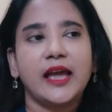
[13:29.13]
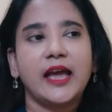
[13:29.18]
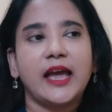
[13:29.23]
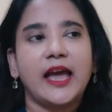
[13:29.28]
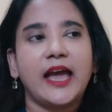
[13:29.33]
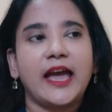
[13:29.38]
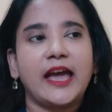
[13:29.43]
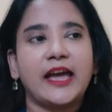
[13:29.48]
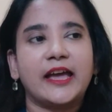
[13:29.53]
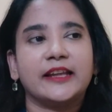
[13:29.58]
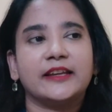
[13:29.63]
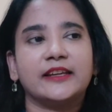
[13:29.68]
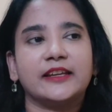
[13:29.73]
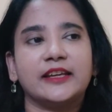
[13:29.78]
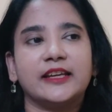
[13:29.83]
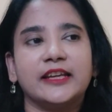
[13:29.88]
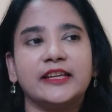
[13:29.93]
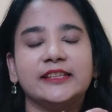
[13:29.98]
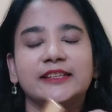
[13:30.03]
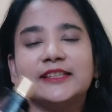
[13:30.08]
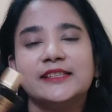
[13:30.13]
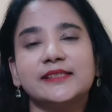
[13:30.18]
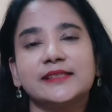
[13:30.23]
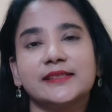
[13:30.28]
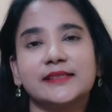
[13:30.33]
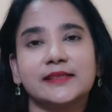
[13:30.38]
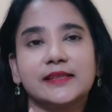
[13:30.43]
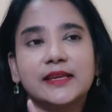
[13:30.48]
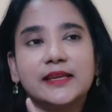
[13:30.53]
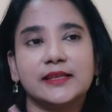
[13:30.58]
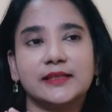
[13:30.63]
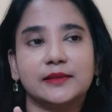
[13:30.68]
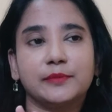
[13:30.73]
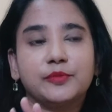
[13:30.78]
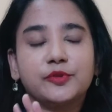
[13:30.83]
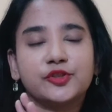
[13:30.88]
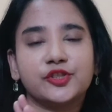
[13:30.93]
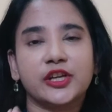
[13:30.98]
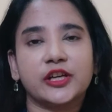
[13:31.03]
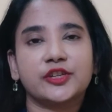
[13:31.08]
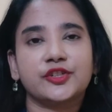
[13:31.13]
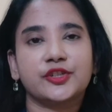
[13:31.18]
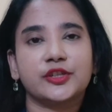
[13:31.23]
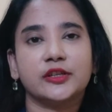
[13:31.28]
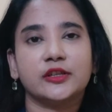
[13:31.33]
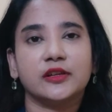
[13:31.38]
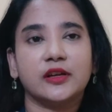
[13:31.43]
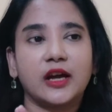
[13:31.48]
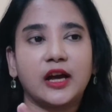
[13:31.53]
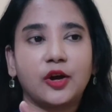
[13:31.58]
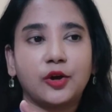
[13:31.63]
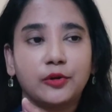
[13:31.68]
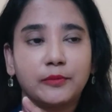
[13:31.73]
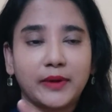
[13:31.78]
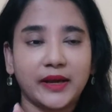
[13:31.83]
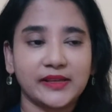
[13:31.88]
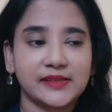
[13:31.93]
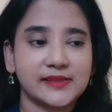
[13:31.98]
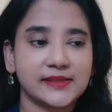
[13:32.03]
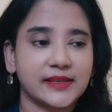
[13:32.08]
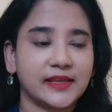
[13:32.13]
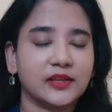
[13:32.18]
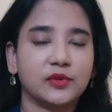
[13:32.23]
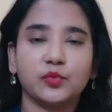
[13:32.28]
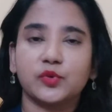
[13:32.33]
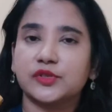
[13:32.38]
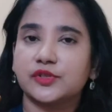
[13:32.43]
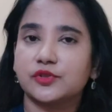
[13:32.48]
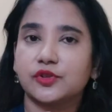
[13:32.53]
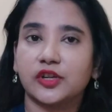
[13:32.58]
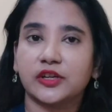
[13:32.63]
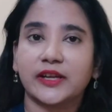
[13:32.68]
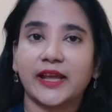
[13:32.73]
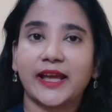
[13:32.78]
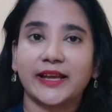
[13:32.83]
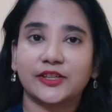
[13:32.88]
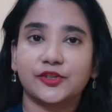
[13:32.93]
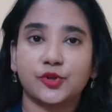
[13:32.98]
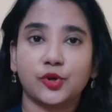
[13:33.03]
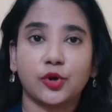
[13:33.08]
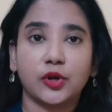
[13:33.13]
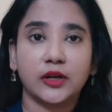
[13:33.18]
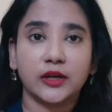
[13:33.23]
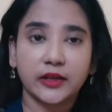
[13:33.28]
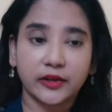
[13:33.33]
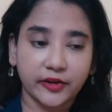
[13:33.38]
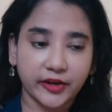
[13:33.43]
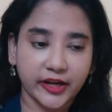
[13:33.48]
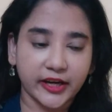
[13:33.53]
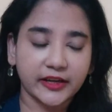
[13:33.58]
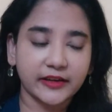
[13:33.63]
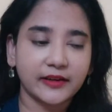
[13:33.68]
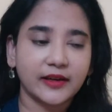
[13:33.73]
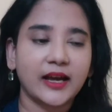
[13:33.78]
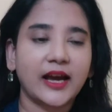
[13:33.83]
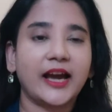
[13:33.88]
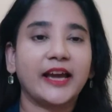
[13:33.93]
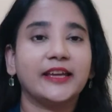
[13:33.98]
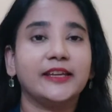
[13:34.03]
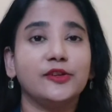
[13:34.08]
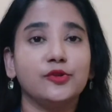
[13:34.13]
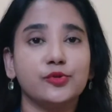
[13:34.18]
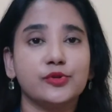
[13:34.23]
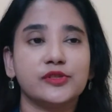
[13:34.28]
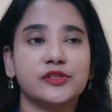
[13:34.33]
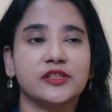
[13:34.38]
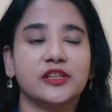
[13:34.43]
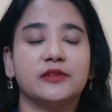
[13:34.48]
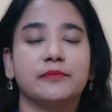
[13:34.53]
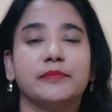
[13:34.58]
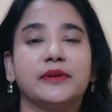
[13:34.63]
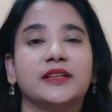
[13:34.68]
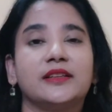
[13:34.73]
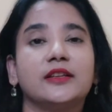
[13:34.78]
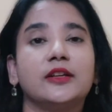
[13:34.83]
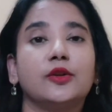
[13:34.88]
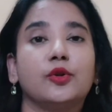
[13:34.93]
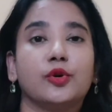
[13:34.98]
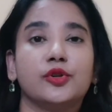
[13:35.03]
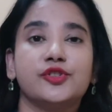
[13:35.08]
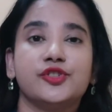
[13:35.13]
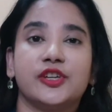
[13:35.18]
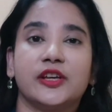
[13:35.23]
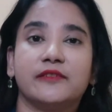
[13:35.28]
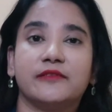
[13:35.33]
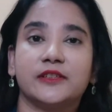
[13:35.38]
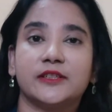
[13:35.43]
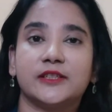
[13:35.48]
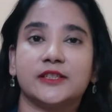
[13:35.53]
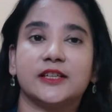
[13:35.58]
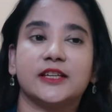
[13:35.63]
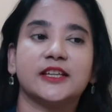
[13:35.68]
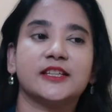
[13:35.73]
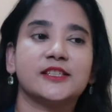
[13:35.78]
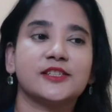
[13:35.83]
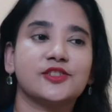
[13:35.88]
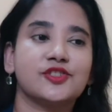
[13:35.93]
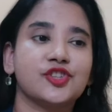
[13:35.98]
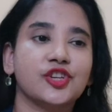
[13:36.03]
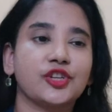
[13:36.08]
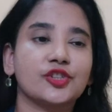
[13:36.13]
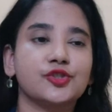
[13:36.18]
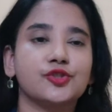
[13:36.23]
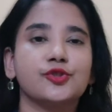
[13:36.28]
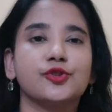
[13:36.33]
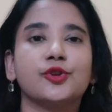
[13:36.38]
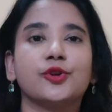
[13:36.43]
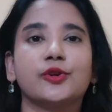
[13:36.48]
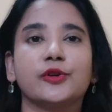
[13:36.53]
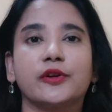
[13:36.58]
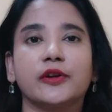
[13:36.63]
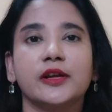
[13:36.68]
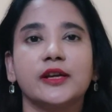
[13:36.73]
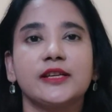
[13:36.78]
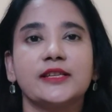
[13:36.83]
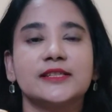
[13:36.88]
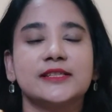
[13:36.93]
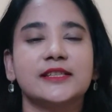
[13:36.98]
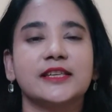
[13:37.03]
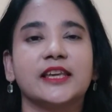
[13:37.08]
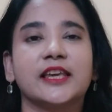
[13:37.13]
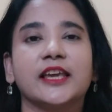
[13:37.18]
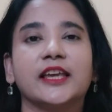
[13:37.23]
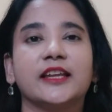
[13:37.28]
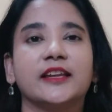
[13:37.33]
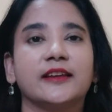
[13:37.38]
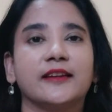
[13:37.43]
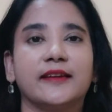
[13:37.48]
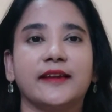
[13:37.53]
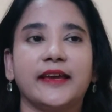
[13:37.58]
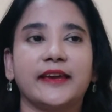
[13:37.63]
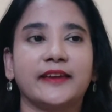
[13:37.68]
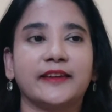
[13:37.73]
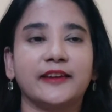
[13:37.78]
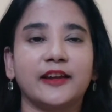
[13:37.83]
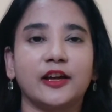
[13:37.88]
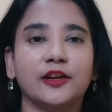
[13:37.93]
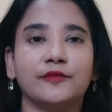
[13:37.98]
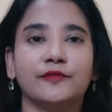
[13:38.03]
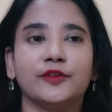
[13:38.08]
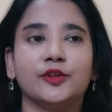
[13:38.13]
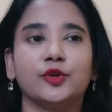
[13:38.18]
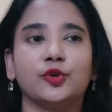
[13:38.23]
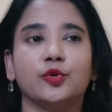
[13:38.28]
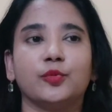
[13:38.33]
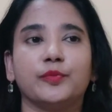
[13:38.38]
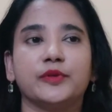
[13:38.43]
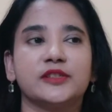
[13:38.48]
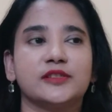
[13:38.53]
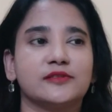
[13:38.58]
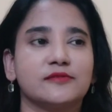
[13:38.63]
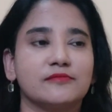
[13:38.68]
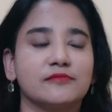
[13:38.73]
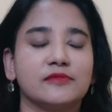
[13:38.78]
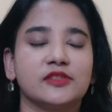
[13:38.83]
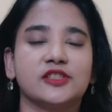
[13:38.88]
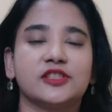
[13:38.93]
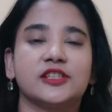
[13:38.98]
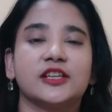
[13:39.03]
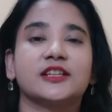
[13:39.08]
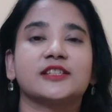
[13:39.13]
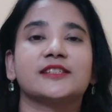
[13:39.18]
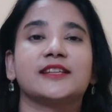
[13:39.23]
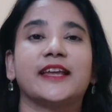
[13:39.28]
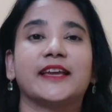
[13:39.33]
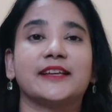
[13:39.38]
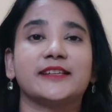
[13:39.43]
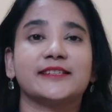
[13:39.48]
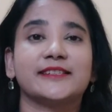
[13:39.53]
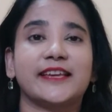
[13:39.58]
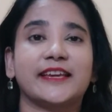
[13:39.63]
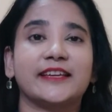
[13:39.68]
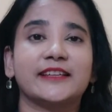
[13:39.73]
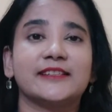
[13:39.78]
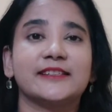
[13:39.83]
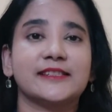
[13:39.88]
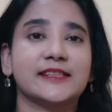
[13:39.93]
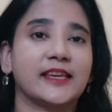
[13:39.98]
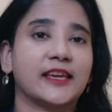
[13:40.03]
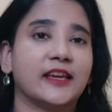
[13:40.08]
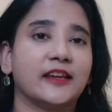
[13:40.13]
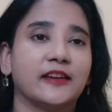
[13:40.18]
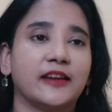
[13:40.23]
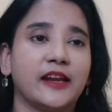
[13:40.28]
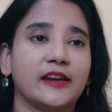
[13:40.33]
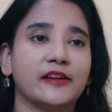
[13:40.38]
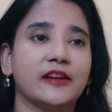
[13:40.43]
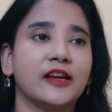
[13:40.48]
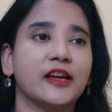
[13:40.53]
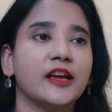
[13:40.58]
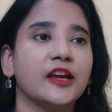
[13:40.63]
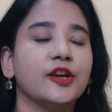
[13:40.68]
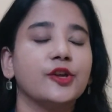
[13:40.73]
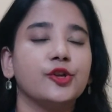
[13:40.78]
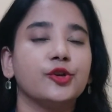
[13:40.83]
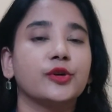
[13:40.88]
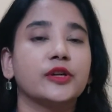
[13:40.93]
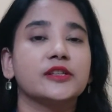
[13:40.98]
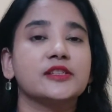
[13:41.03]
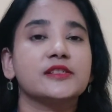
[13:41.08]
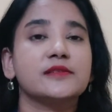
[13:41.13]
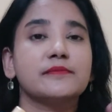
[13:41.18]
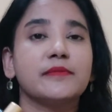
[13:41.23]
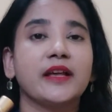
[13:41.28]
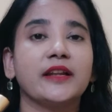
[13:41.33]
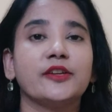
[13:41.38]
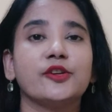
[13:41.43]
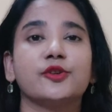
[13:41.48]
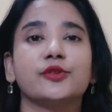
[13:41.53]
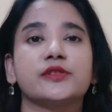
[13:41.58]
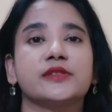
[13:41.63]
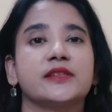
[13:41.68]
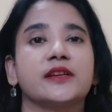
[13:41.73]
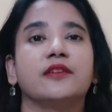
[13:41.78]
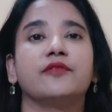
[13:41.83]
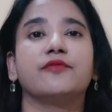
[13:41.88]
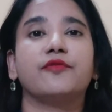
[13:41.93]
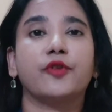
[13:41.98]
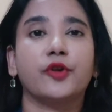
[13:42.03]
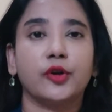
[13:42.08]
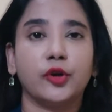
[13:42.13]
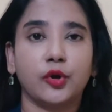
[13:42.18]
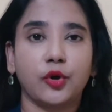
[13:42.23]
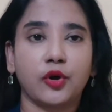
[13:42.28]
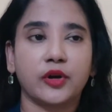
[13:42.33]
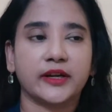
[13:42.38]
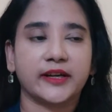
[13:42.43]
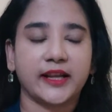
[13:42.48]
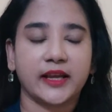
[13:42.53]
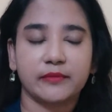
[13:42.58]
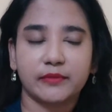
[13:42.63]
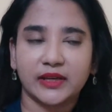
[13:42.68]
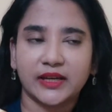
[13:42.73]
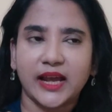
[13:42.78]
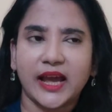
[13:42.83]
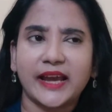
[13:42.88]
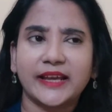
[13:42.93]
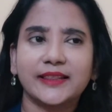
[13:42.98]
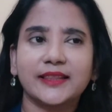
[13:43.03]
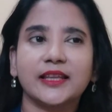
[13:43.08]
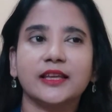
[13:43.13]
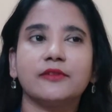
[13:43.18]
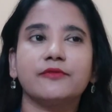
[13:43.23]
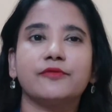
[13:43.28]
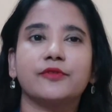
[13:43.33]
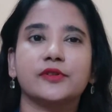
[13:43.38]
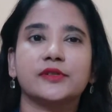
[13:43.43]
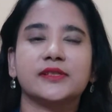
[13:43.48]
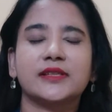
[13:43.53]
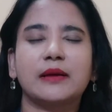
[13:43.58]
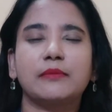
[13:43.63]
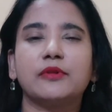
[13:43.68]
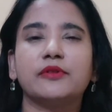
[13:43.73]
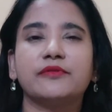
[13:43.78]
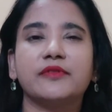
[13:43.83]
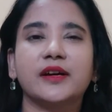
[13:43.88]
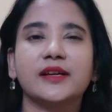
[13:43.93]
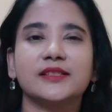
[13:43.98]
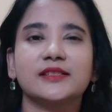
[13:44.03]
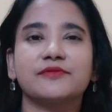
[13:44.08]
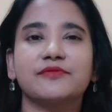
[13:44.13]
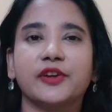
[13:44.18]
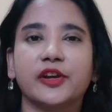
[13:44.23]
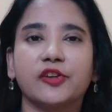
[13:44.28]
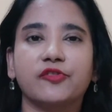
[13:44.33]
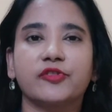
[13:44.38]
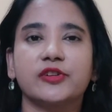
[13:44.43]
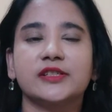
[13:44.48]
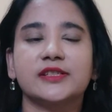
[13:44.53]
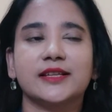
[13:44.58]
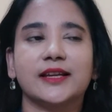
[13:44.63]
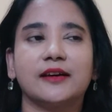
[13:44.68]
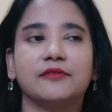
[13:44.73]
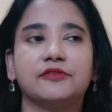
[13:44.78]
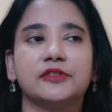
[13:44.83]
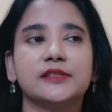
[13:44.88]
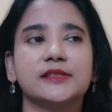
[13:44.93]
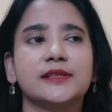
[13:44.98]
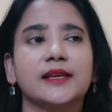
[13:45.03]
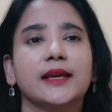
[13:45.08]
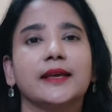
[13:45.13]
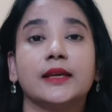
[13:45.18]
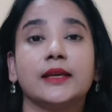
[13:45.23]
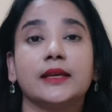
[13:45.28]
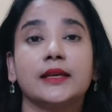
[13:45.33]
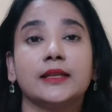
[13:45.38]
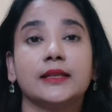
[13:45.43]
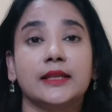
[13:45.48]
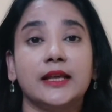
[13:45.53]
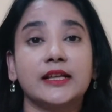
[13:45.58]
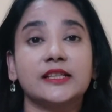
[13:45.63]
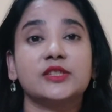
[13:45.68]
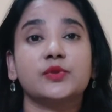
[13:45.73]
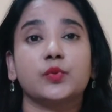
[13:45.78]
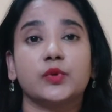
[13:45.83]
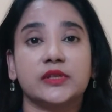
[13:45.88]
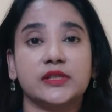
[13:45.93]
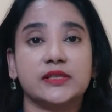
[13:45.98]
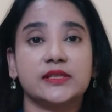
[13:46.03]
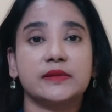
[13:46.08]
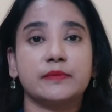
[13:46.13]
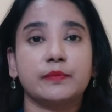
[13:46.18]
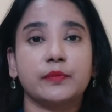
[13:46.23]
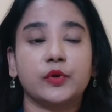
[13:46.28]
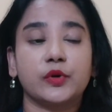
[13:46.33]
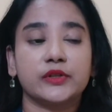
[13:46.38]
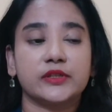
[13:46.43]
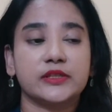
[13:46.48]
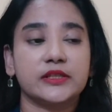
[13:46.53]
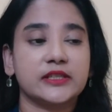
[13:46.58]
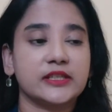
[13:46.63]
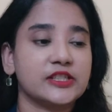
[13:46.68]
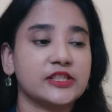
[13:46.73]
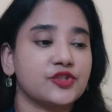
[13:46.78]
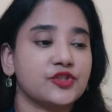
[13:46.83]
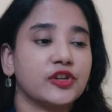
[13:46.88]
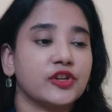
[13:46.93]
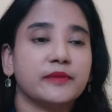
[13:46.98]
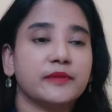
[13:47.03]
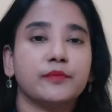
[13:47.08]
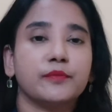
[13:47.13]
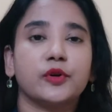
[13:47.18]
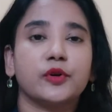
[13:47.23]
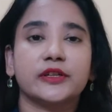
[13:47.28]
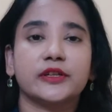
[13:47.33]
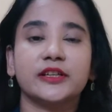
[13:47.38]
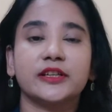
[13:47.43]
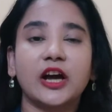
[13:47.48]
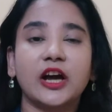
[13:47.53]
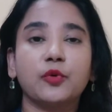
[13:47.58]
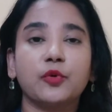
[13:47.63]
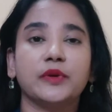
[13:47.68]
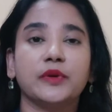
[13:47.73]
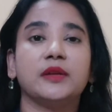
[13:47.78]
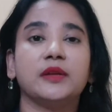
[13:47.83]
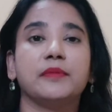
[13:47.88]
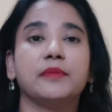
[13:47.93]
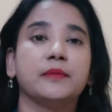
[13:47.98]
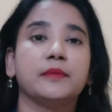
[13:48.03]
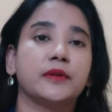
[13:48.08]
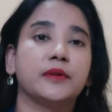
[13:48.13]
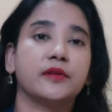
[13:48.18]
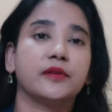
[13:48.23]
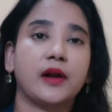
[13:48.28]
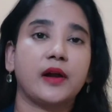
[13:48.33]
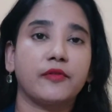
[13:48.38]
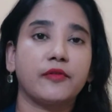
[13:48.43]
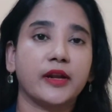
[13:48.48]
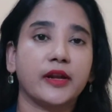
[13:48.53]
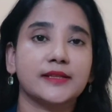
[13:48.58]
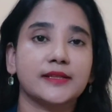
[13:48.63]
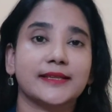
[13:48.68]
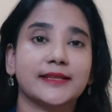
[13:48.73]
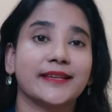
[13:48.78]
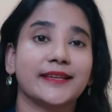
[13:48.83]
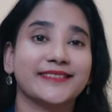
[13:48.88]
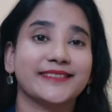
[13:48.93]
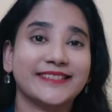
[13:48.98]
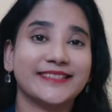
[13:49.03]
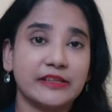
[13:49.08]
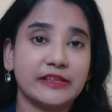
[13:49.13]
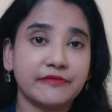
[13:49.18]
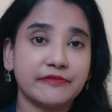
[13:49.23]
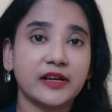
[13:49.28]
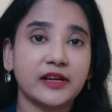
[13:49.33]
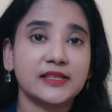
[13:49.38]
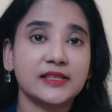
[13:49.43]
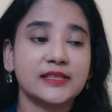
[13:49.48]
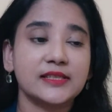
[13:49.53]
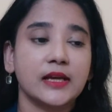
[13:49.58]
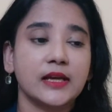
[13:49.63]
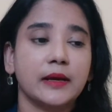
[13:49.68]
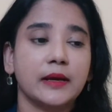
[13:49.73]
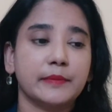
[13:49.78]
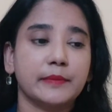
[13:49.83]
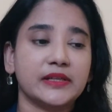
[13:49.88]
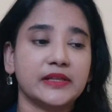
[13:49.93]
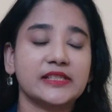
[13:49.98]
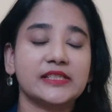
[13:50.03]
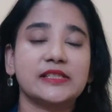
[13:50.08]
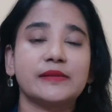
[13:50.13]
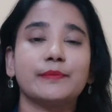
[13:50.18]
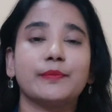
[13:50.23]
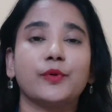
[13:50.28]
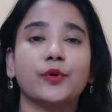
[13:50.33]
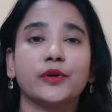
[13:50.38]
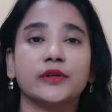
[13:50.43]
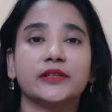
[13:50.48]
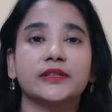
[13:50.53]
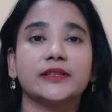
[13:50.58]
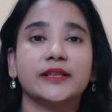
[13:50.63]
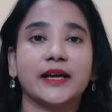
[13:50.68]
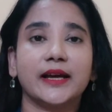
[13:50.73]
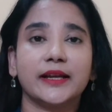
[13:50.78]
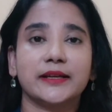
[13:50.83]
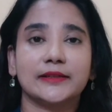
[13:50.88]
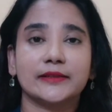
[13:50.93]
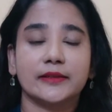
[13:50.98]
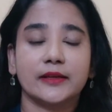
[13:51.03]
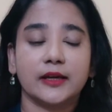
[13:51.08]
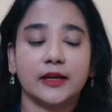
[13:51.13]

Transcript: and the projection on my skin was not at all great. I used it, but the longevity, it sticks to your skin like an envelope. It sticks like a second skin, and you can smell yourself for a long time. And I think for some of us fragrance lovers, that's what is important. It's not important how many people around us can sniff us, but it's important that